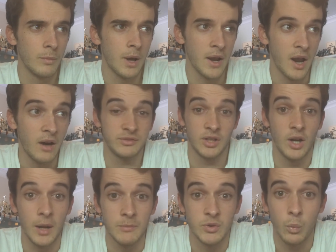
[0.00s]
enough
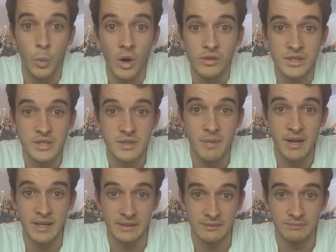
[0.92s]
time to warrant
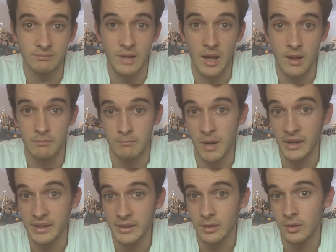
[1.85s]
spending
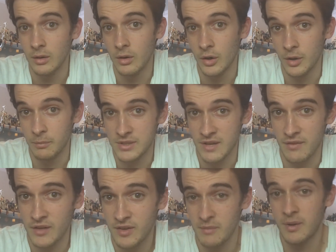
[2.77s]
money on it. Because I feel
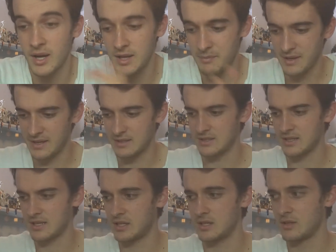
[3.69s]
like if I buy a
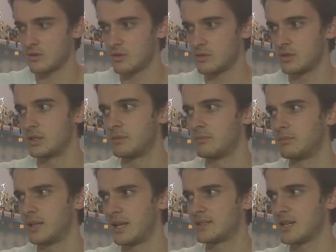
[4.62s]
PC or a
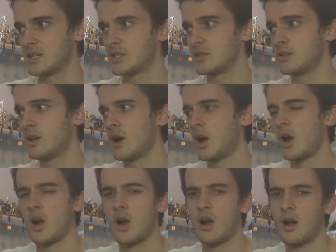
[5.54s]
PlayStation,
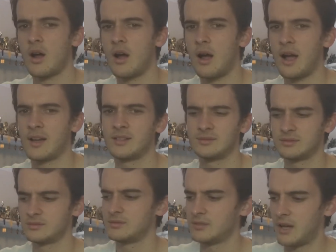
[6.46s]
I
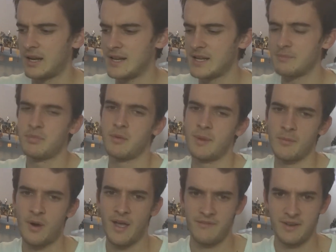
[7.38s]
need to put a bit
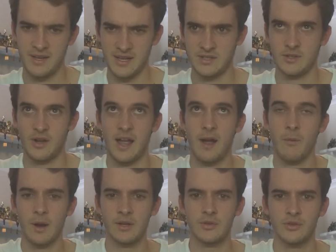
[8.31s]
more effort into
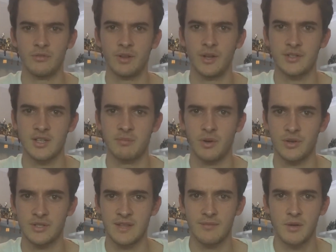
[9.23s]
how I do the videos. As
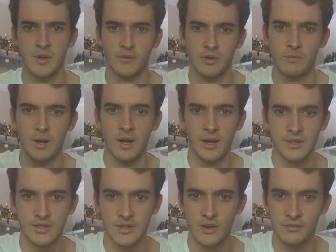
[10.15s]
opposed to at the moment, I've got my
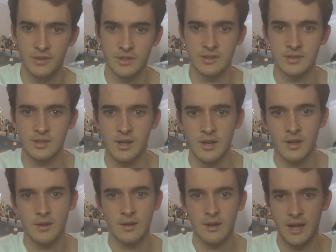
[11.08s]
Surface
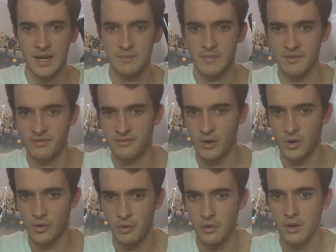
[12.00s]
and my
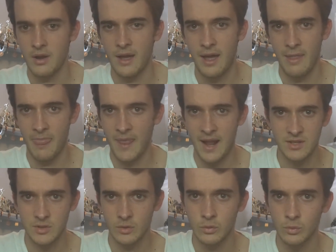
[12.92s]
phone, and
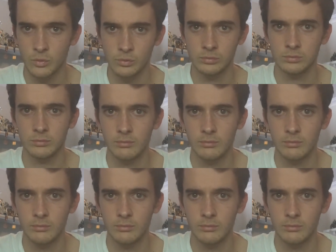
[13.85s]
that's all